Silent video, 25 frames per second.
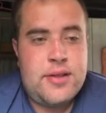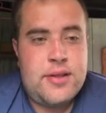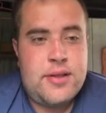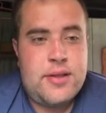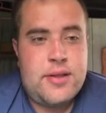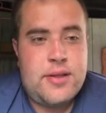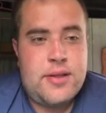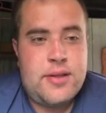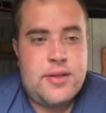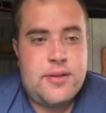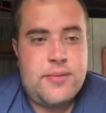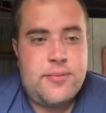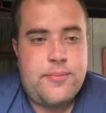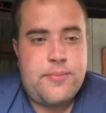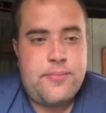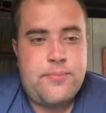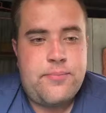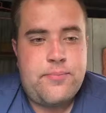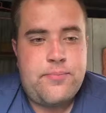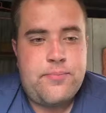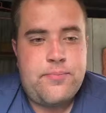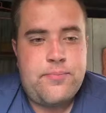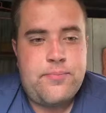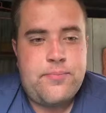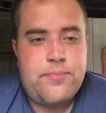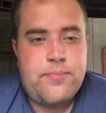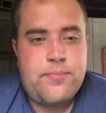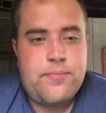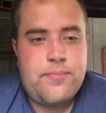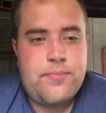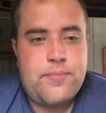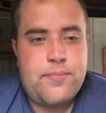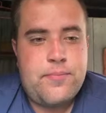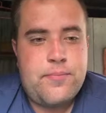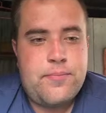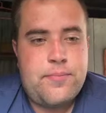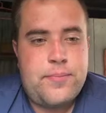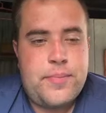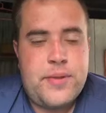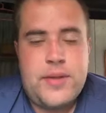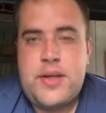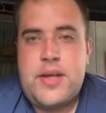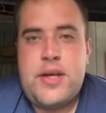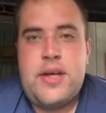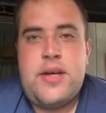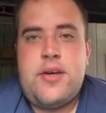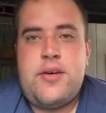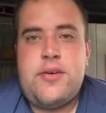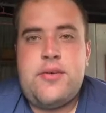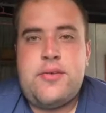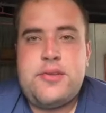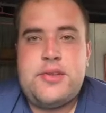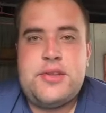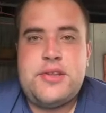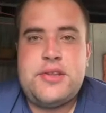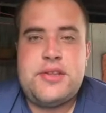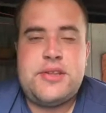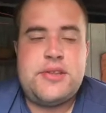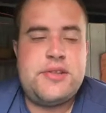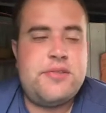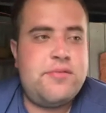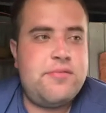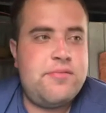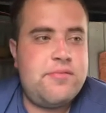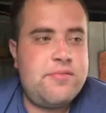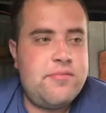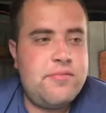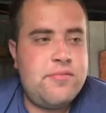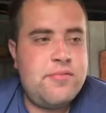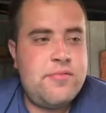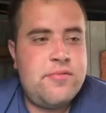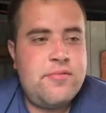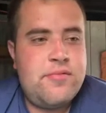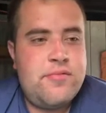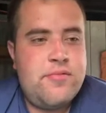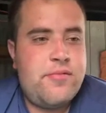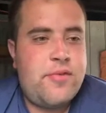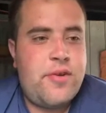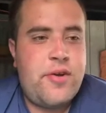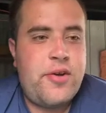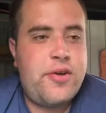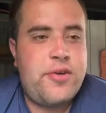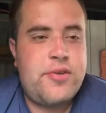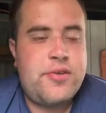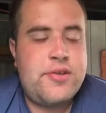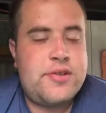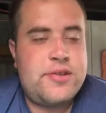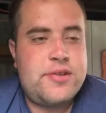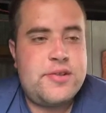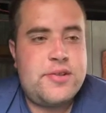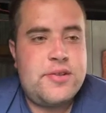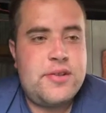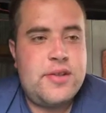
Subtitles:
was just very good